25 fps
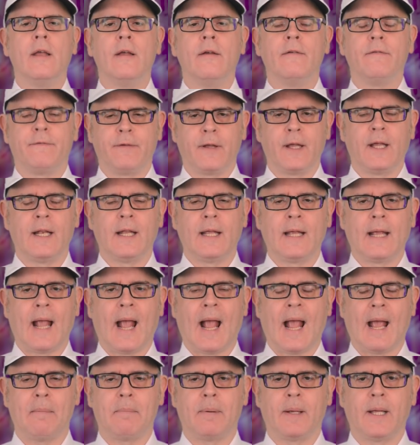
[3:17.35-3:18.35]
Feeling
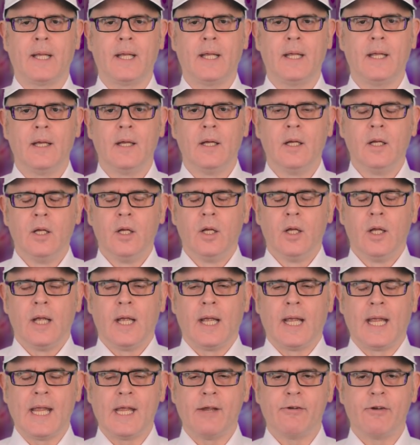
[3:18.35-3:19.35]
happy?
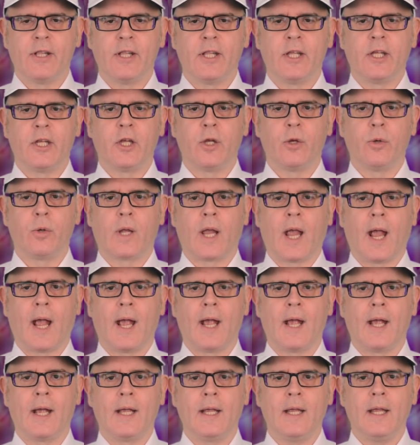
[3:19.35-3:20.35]
Here in the
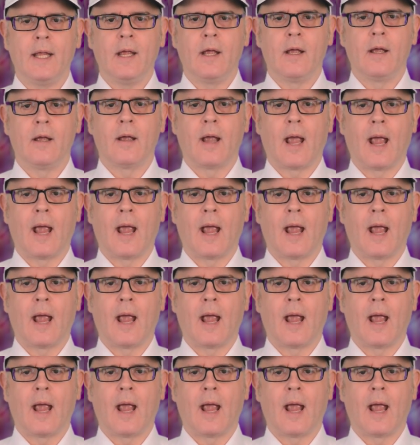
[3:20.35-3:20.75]
UK,